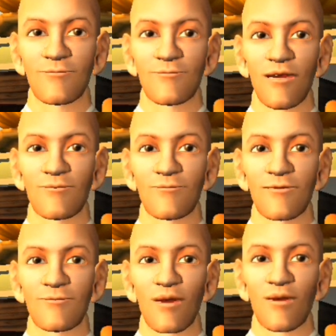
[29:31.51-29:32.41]
to help
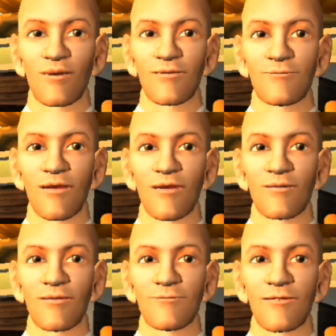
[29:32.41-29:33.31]
all of that come
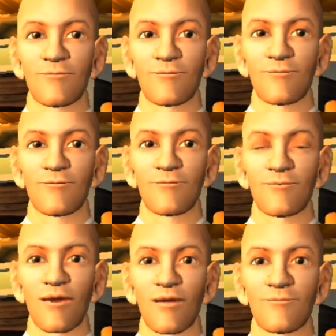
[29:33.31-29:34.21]
about, then I'm
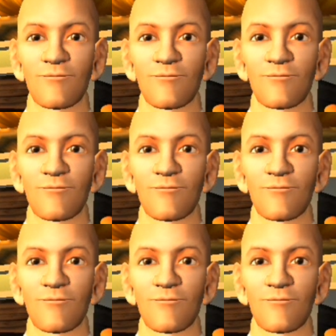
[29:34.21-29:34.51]
great.